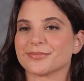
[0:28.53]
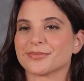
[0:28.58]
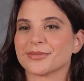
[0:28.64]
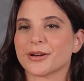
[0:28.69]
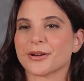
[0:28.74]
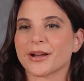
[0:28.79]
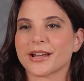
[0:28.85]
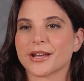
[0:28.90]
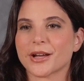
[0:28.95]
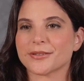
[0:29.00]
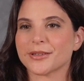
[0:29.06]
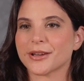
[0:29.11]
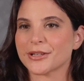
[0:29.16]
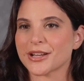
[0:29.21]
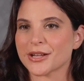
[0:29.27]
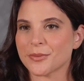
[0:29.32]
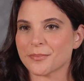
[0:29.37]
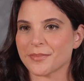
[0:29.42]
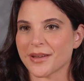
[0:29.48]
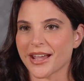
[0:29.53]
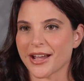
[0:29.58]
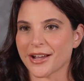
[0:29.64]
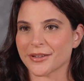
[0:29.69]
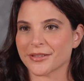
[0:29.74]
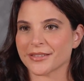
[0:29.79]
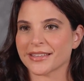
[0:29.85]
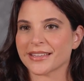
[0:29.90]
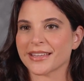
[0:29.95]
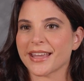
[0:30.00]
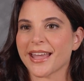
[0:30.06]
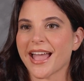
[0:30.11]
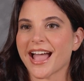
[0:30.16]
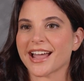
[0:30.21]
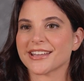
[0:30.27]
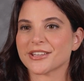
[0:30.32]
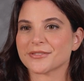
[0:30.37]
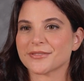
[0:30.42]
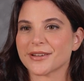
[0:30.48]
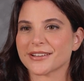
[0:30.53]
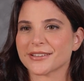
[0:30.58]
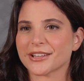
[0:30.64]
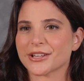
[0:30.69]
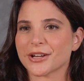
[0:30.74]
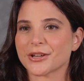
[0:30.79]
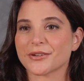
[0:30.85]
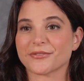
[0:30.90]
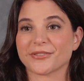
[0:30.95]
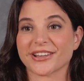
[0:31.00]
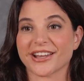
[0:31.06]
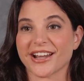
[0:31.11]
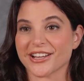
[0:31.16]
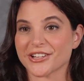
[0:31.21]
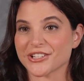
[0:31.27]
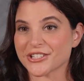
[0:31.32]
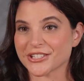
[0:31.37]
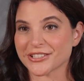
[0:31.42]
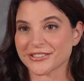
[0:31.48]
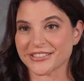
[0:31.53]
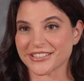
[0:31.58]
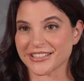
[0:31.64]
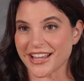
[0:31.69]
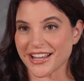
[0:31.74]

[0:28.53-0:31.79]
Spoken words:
Click on the little bell, activate the notifications,